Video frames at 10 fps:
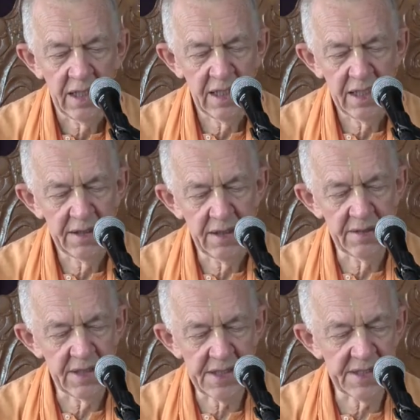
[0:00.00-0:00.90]
Uh,
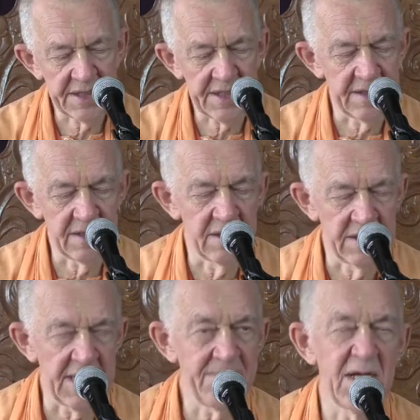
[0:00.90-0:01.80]
these
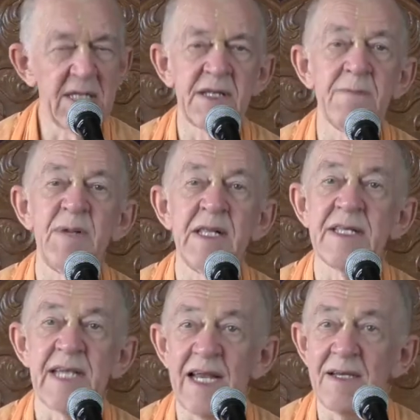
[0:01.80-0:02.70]
demons have been
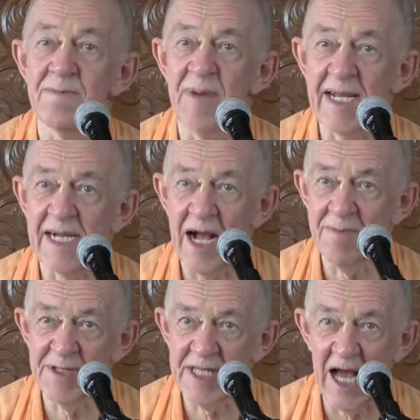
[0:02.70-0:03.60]
sent by
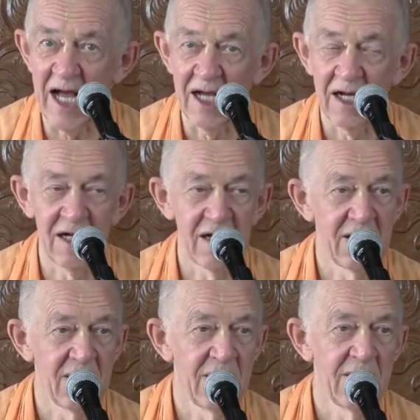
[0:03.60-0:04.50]
Kamsa.
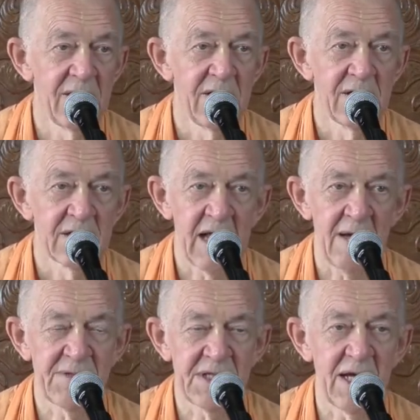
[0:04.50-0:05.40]

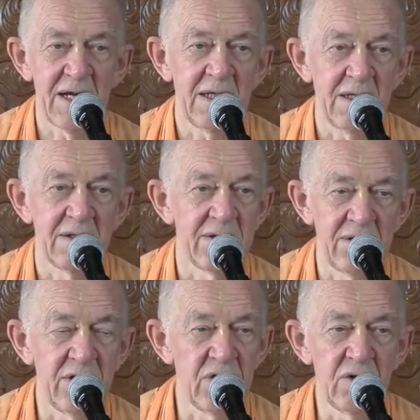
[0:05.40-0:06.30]
Kamsa
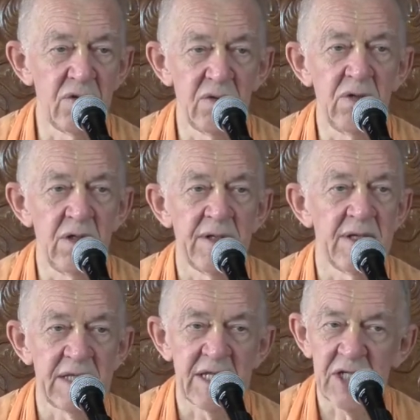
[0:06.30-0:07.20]
knew
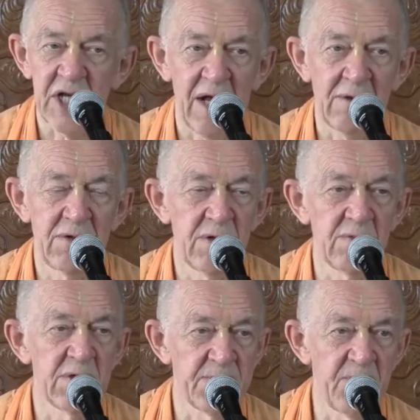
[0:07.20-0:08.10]
that the child
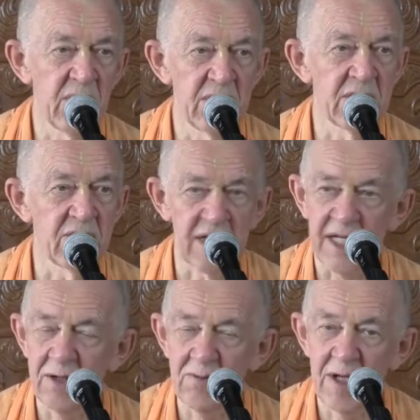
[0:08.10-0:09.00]
who was born to
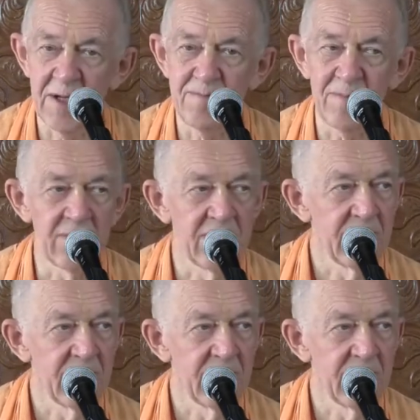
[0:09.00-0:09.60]
kill him